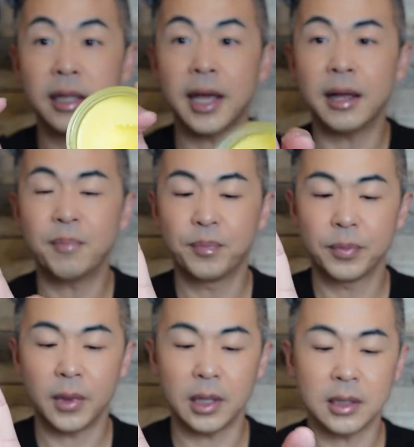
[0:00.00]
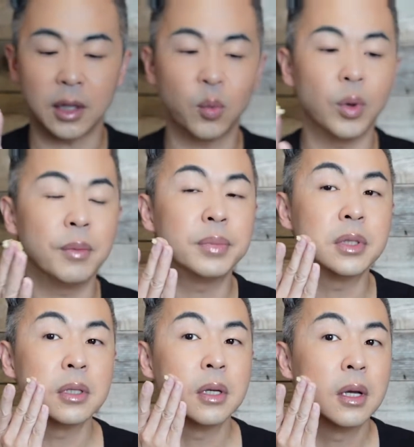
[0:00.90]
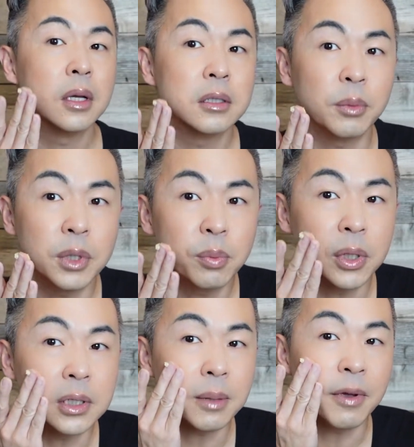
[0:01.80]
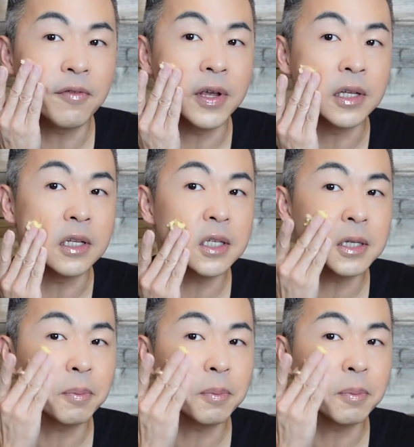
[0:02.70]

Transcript: that? It's like whips. So I want to put this on my face. This is